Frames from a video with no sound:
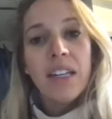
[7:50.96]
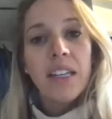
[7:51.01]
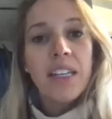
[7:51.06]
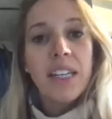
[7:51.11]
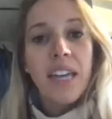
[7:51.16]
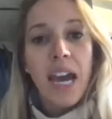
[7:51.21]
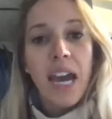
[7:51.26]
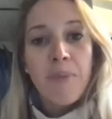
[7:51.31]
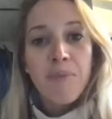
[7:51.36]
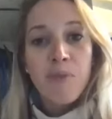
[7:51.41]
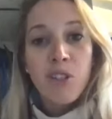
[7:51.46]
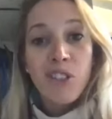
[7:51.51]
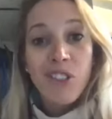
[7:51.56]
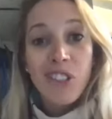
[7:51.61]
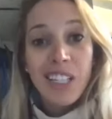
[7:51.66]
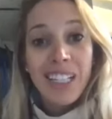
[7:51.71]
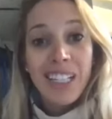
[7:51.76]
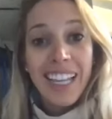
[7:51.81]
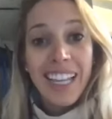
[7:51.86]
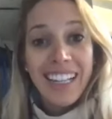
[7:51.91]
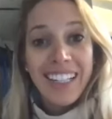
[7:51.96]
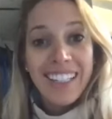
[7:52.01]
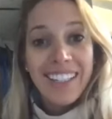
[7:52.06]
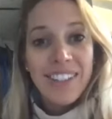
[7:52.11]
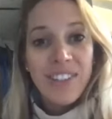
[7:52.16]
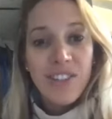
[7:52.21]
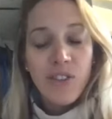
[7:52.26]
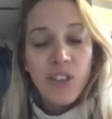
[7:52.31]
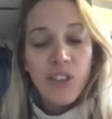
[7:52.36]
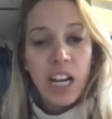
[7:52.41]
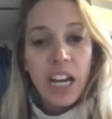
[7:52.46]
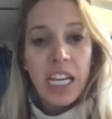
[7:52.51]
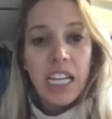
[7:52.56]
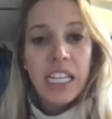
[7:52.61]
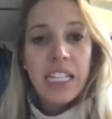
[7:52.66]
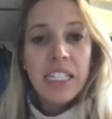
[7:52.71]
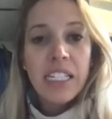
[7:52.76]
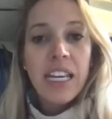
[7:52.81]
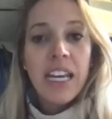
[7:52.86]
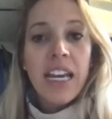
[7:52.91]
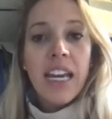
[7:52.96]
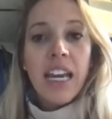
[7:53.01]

captures clicks, right?